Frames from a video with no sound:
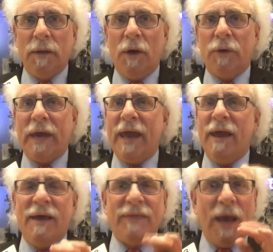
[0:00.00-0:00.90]
Okay,
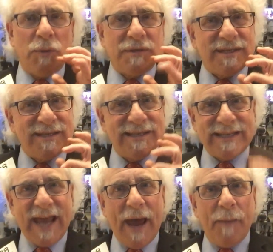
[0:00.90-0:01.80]
that was to
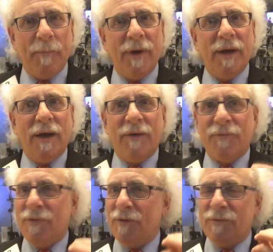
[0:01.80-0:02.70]
stem
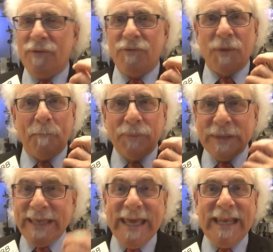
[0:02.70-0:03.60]
the
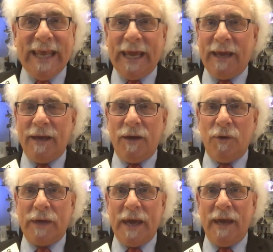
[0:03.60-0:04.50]
bleeding,
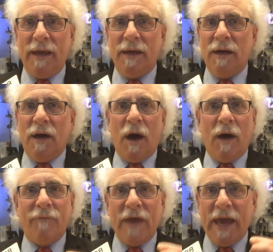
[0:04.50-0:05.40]
okay,
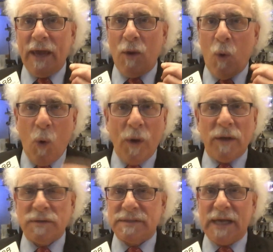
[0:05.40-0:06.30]
of a
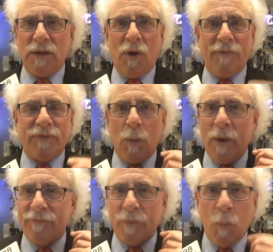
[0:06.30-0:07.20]
oil sell-off that
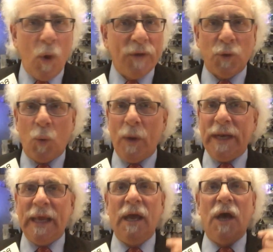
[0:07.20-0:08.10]
went from
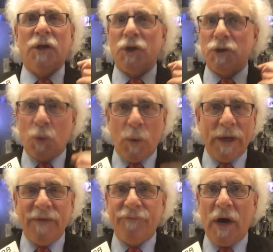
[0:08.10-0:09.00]
120 to
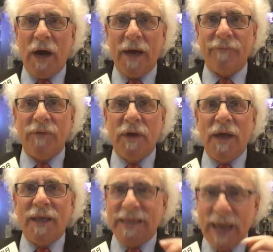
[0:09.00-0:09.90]
25.
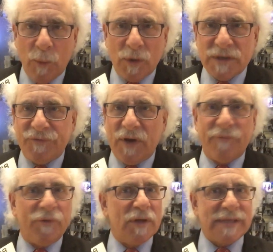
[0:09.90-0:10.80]
They were as
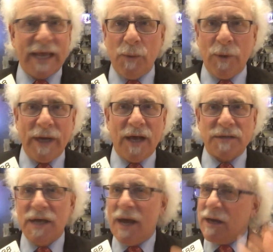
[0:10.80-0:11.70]
fearful as anyone
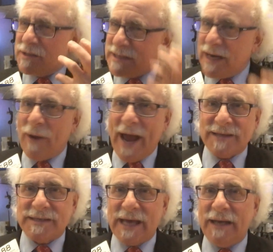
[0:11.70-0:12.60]
else because their
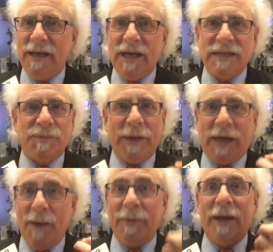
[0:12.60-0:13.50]
asset is
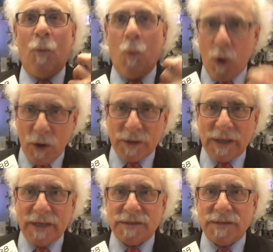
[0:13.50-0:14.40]
becoming
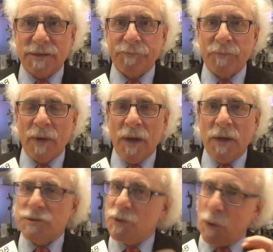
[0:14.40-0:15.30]
worthless.
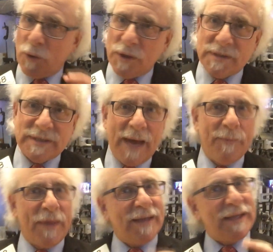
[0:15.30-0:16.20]
So in order to
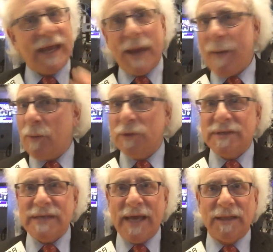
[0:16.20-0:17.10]
stem that, they came out with
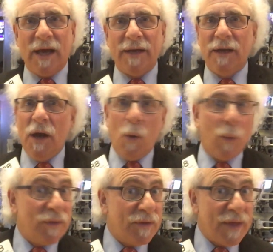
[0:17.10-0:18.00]
this headline.
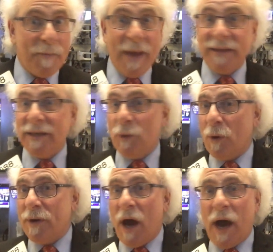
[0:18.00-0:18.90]
Whether they meant it
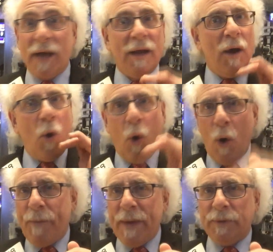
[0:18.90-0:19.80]
or not,
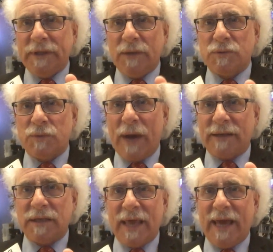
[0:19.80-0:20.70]
all people did was
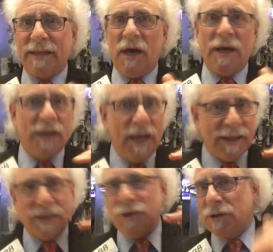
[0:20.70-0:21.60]
react to the headline.
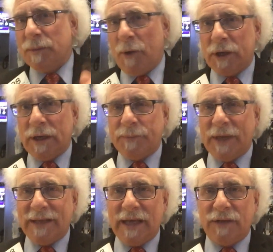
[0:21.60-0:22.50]
They took the market up
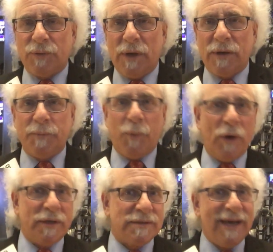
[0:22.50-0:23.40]
that day 300
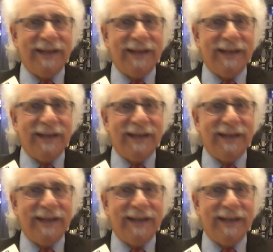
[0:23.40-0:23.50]
points.